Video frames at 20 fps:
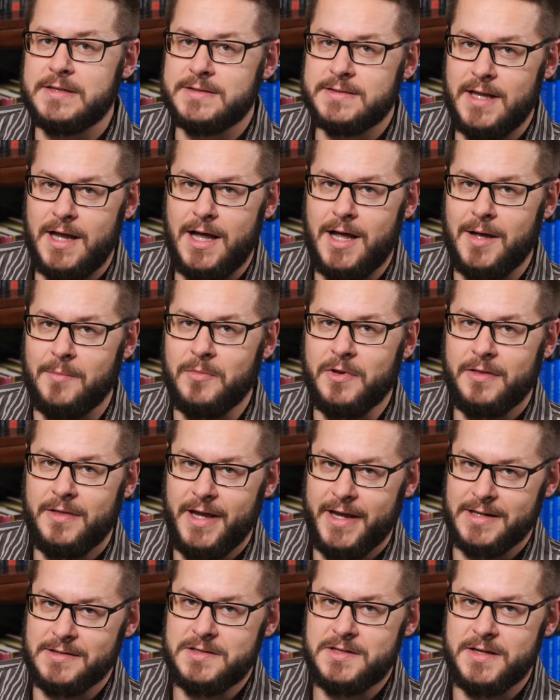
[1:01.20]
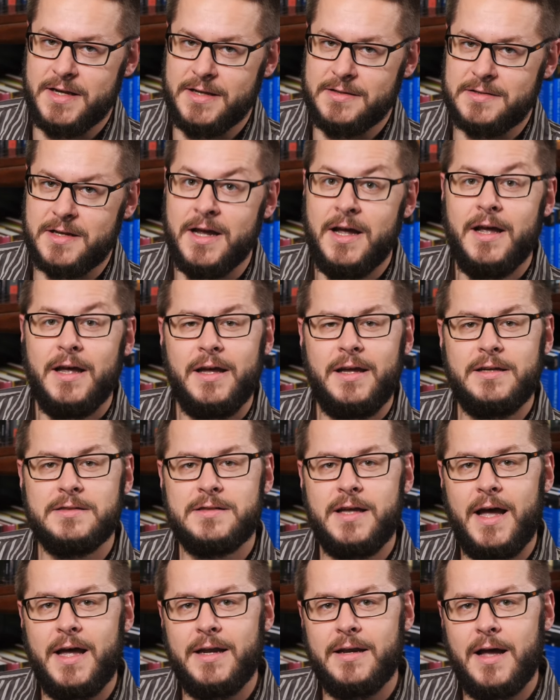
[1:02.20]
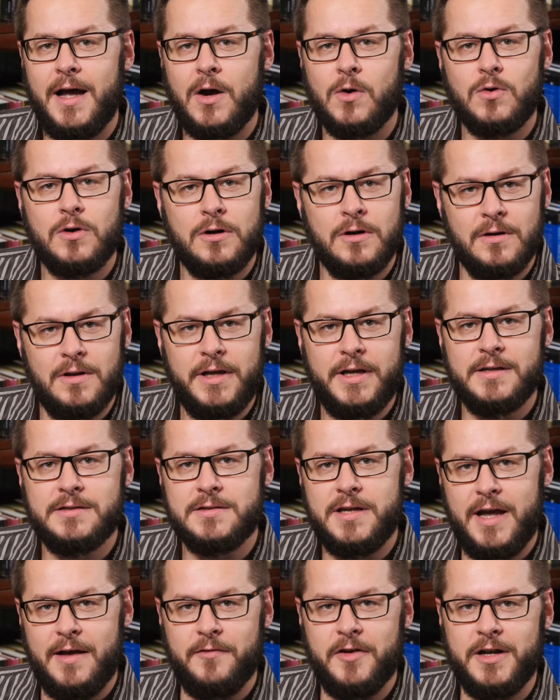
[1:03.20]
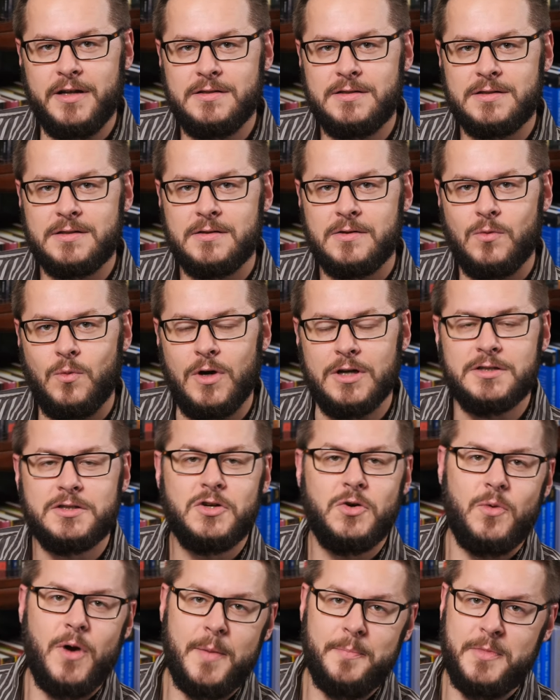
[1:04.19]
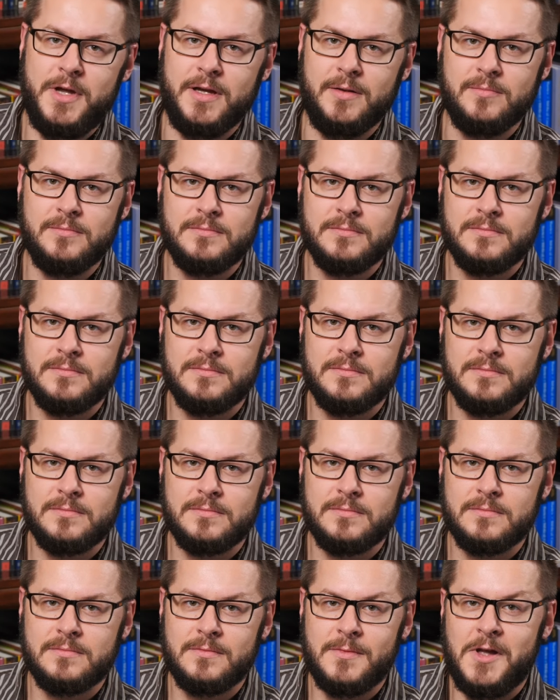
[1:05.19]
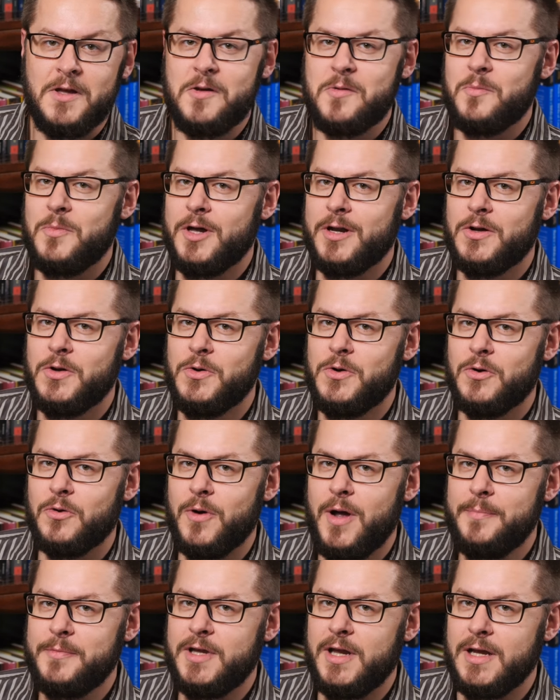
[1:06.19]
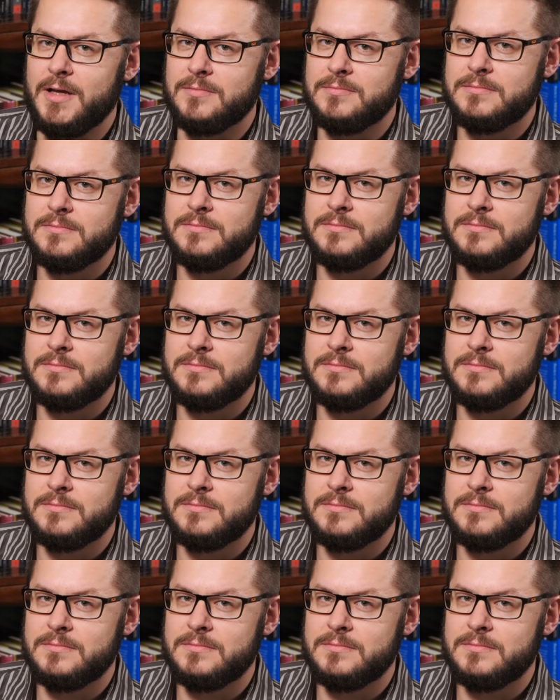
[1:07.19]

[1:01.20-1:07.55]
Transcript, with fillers: Islam, they insist, is that our earliest evidence was corrupted. But who corrupted it?